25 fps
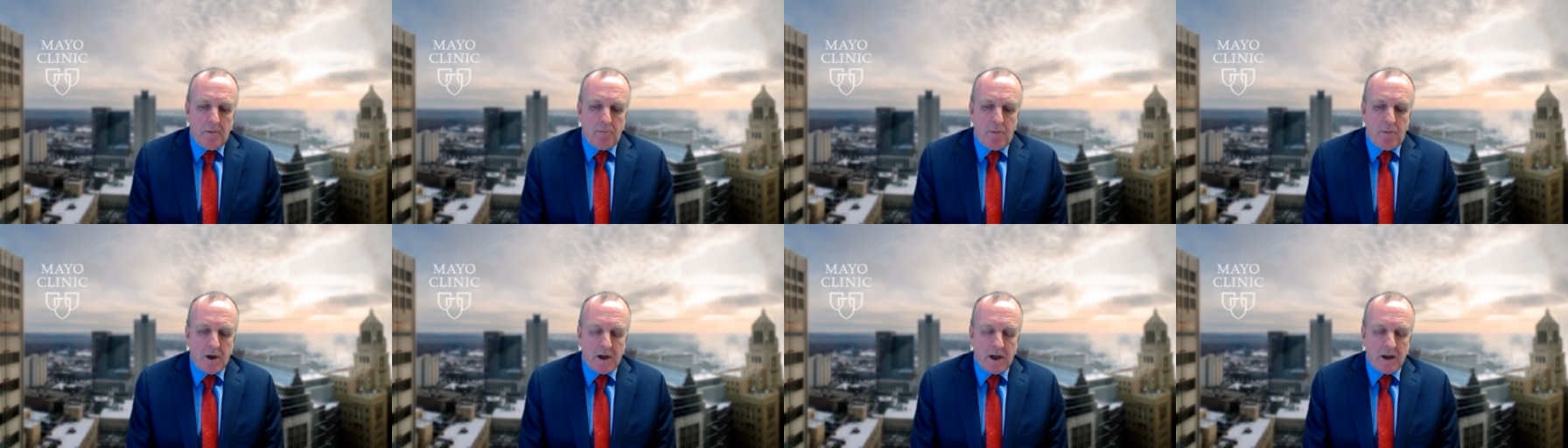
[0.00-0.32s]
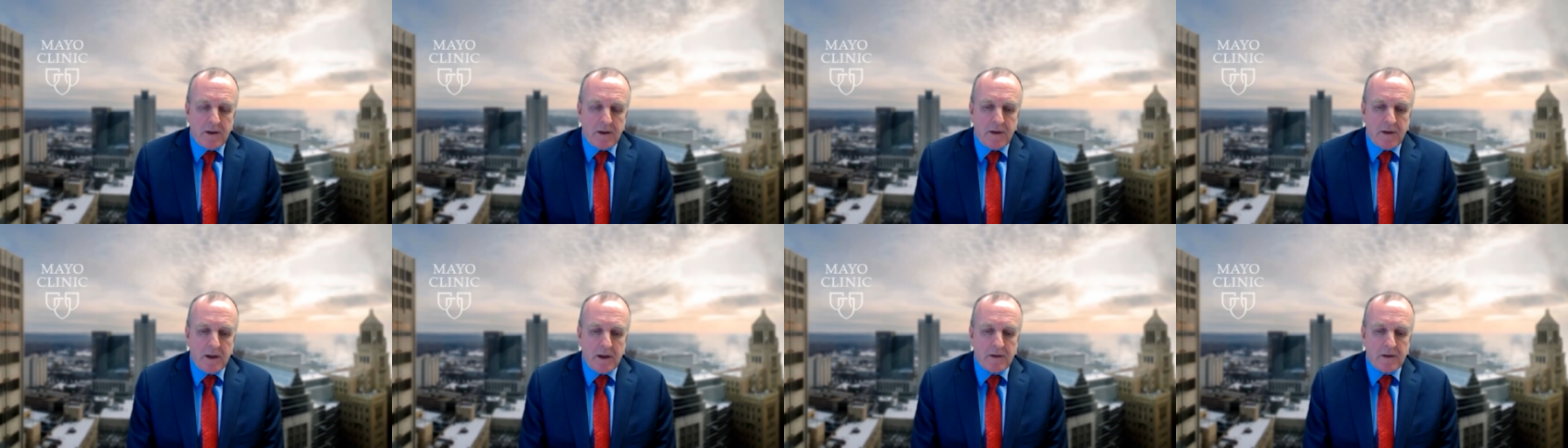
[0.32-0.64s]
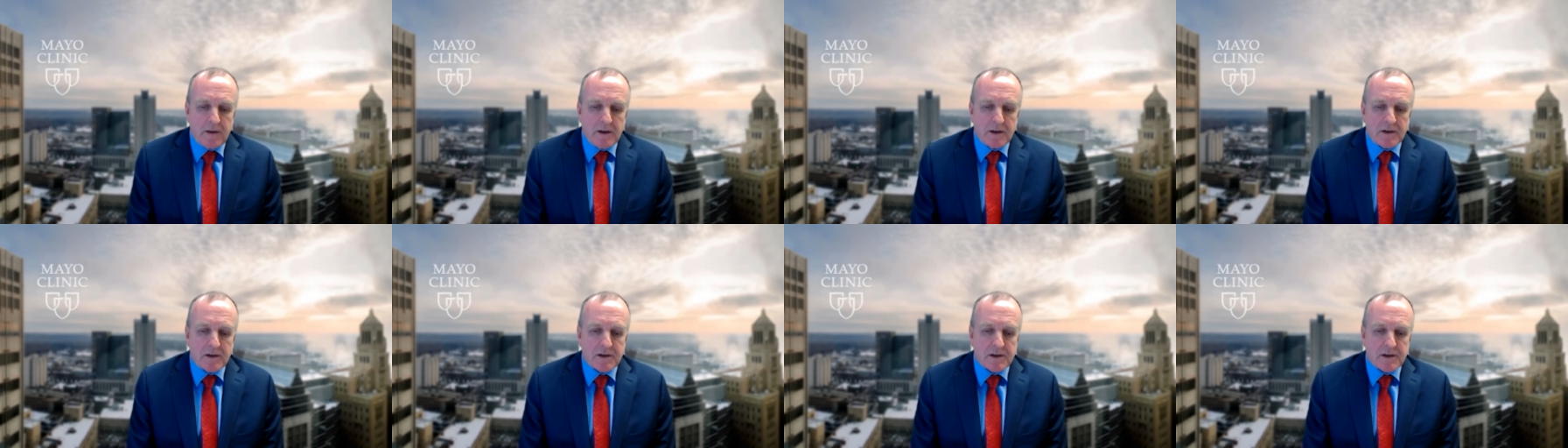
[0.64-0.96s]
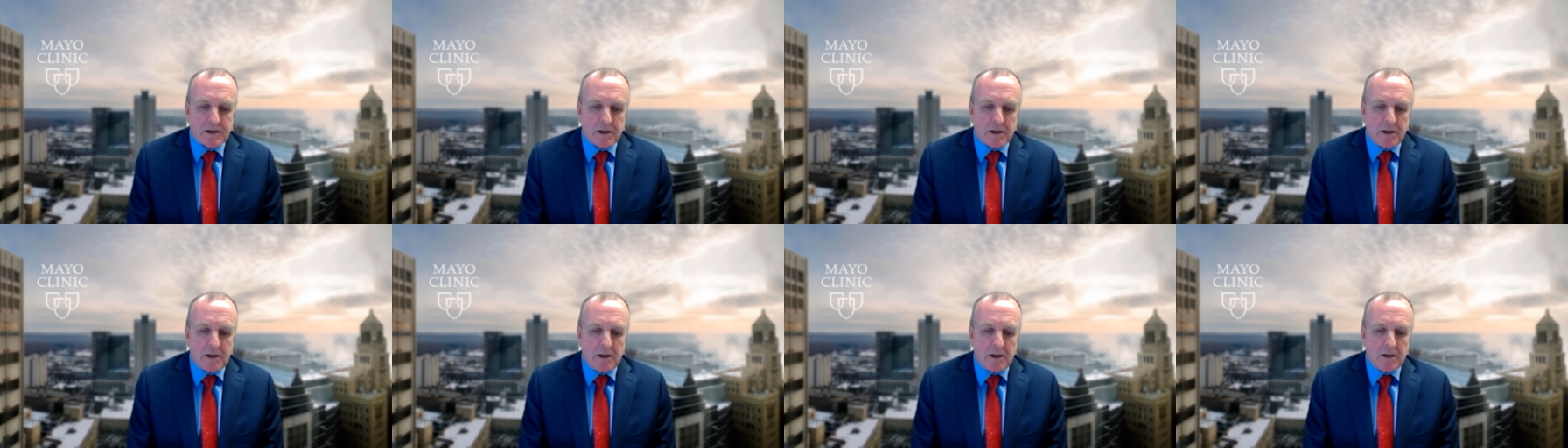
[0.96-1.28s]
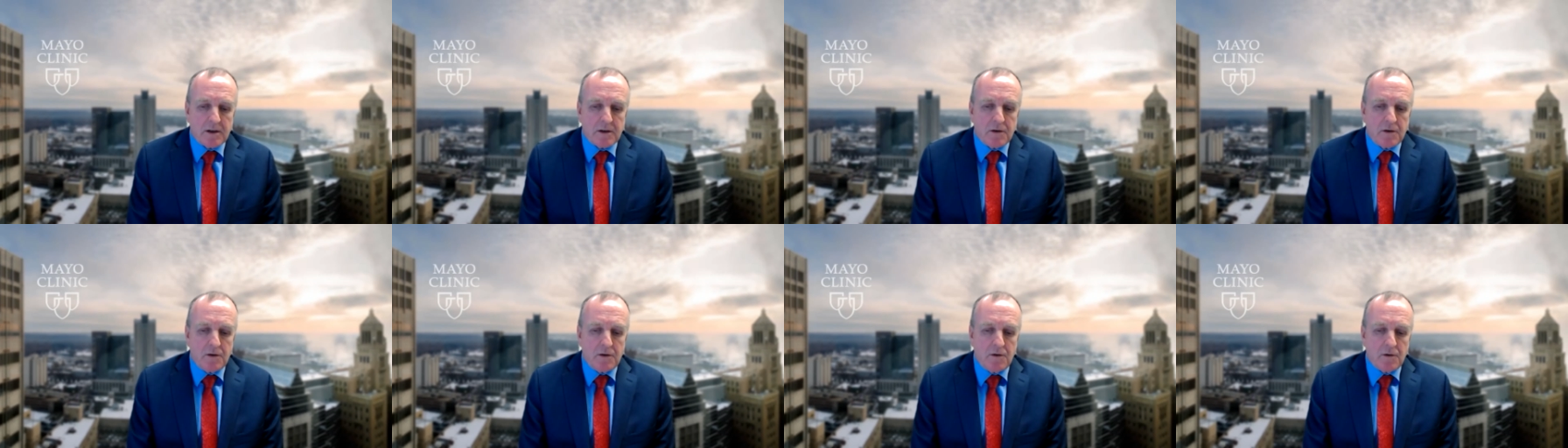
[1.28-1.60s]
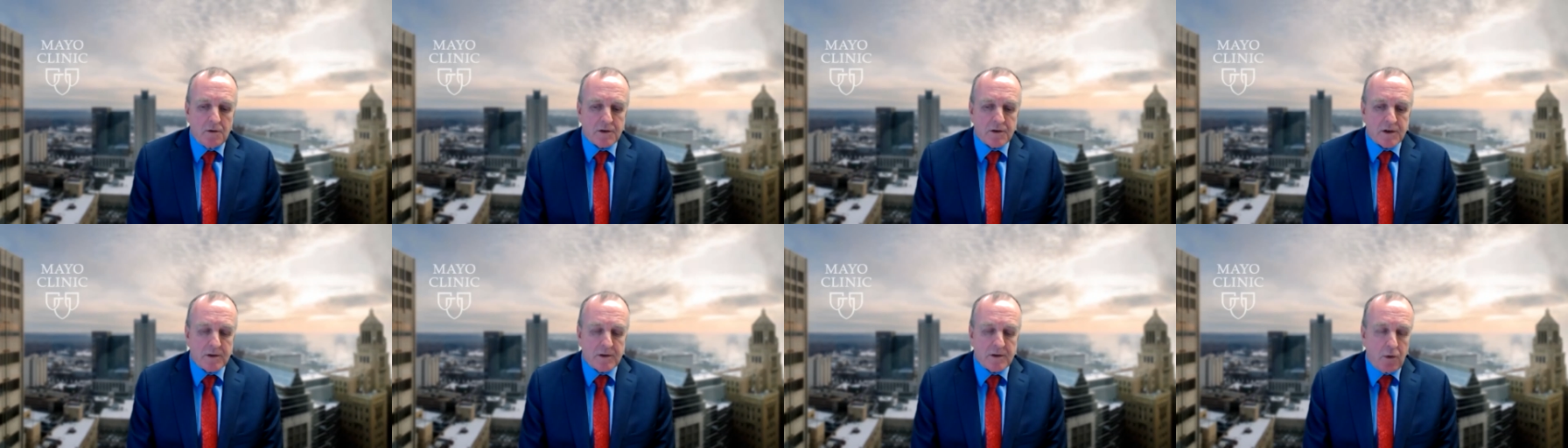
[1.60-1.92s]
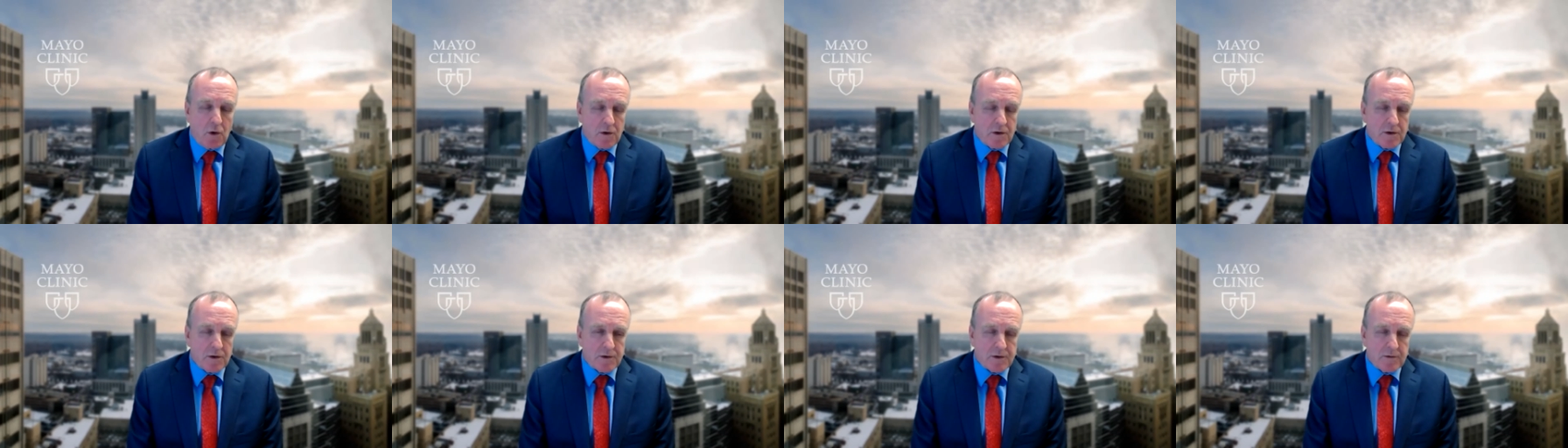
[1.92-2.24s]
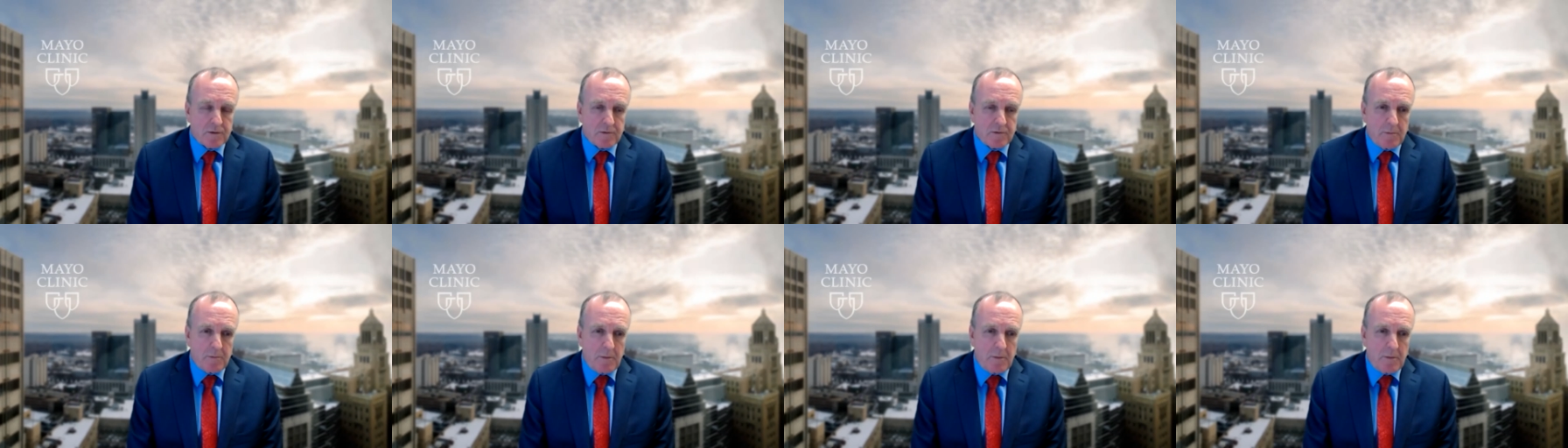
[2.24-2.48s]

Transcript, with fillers: But I think that, uh, you know, it's important to